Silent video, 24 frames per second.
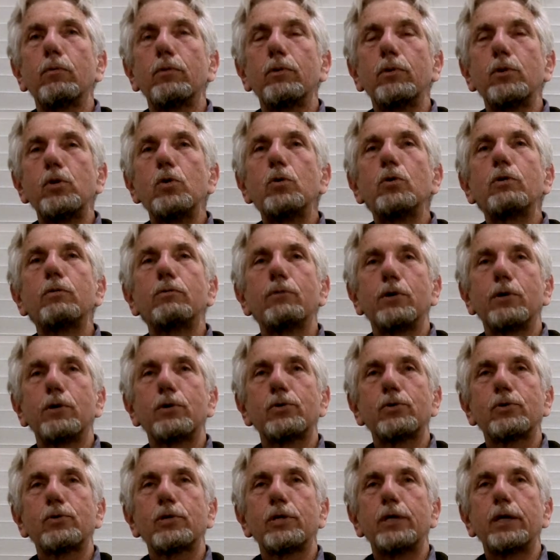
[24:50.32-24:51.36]

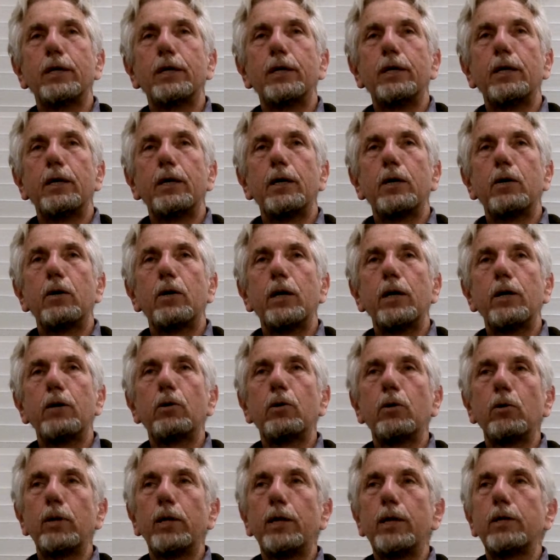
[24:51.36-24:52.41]
universe,
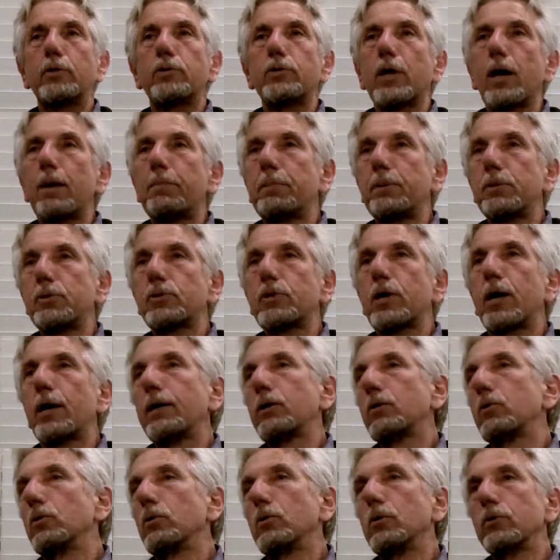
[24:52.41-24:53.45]
including its
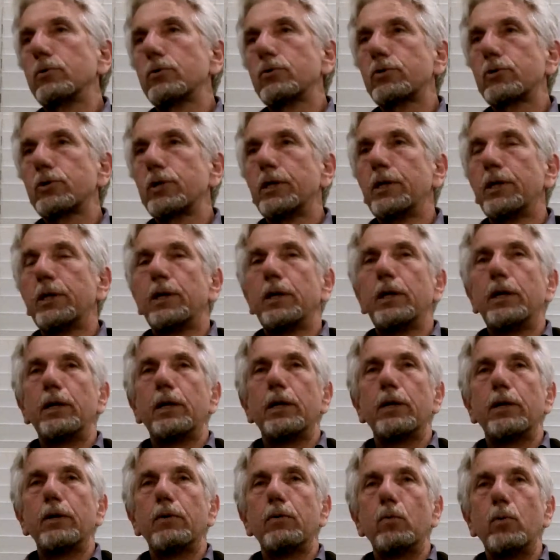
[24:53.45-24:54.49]
epicycles,
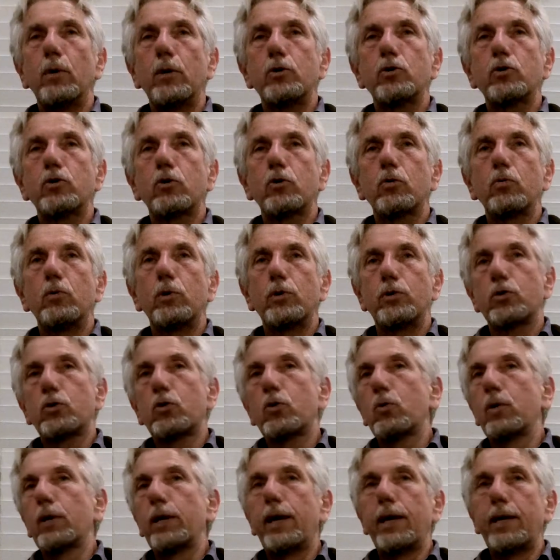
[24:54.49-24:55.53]
which, which
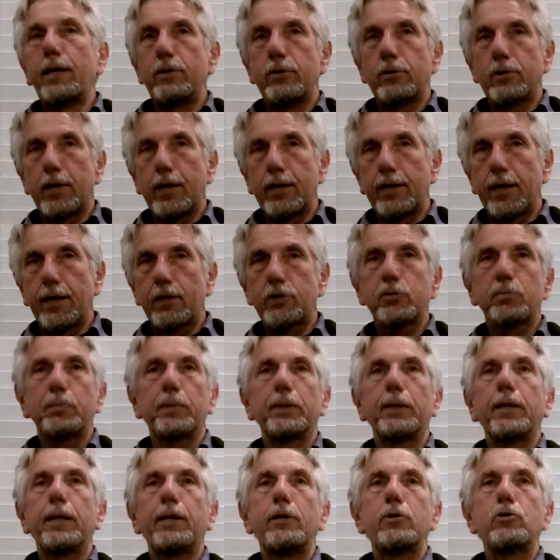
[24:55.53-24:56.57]
create an
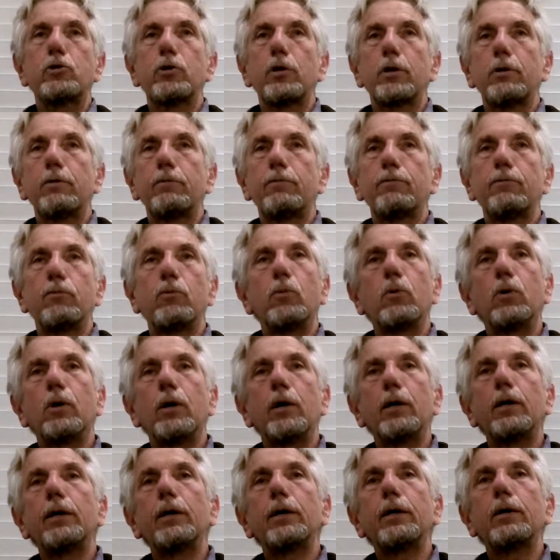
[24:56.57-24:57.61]
explanation
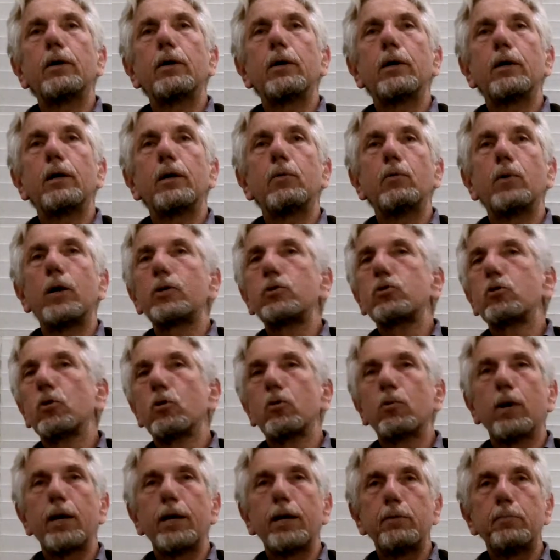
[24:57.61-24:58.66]
for
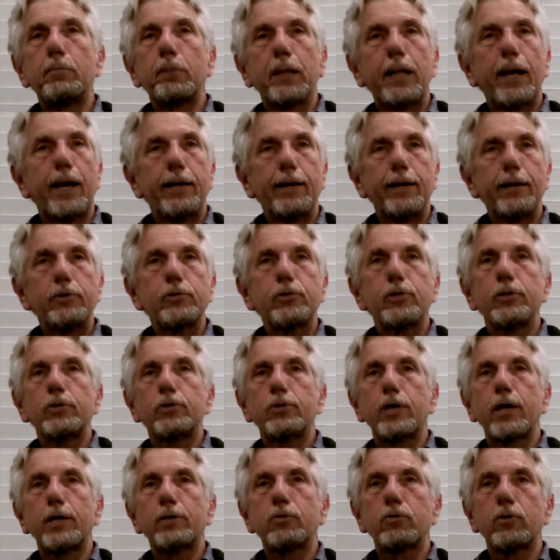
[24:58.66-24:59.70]
retrograde planets,
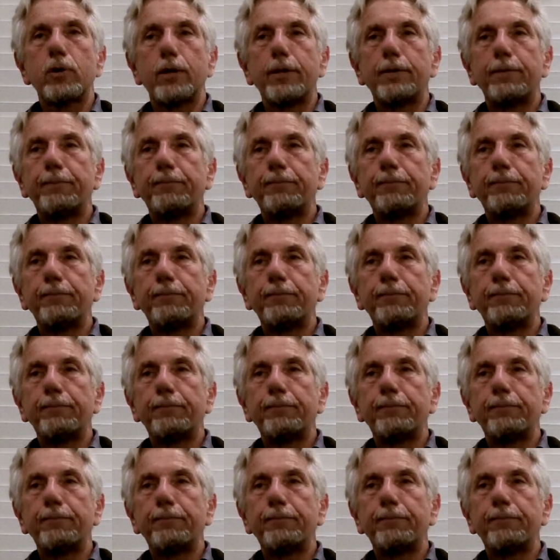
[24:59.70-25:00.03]
etc.